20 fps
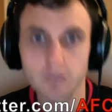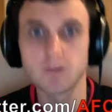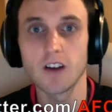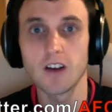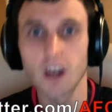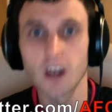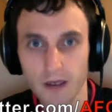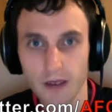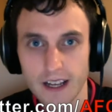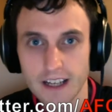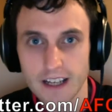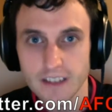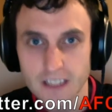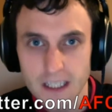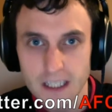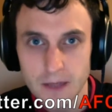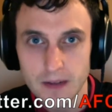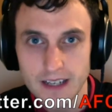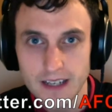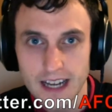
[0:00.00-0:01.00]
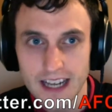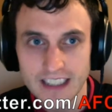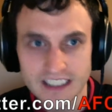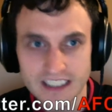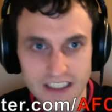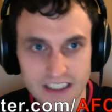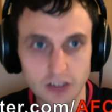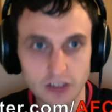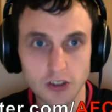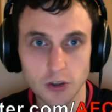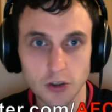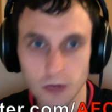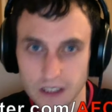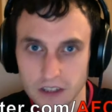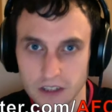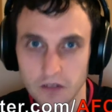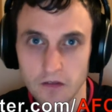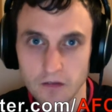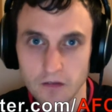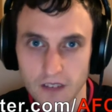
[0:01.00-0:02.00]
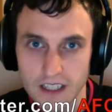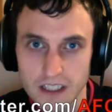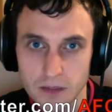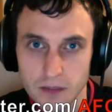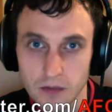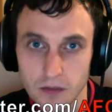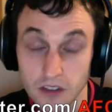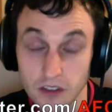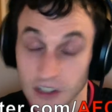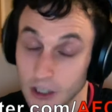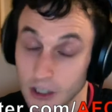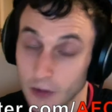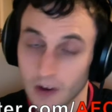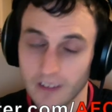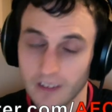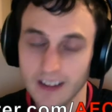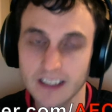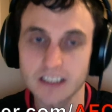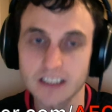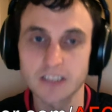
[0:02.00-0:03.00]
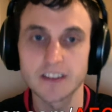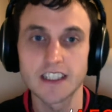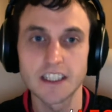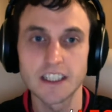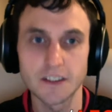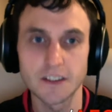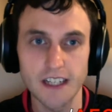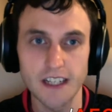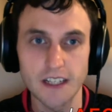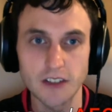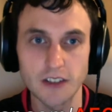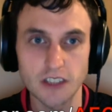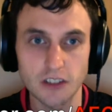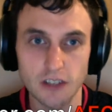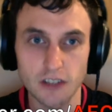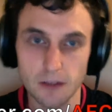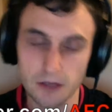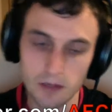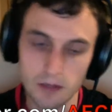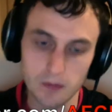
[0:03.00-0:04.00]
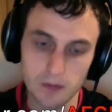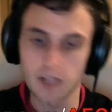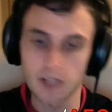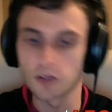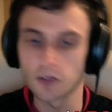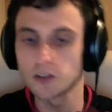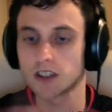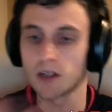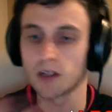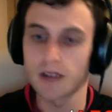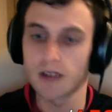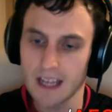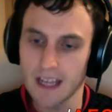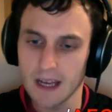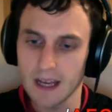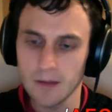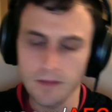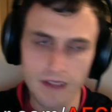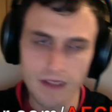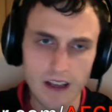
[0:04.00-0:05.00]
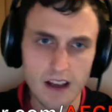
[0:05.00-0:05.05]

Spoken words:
Follow AFCB Analysis on Twitter and Facebook. The URLs are in this video's description, but they're also here.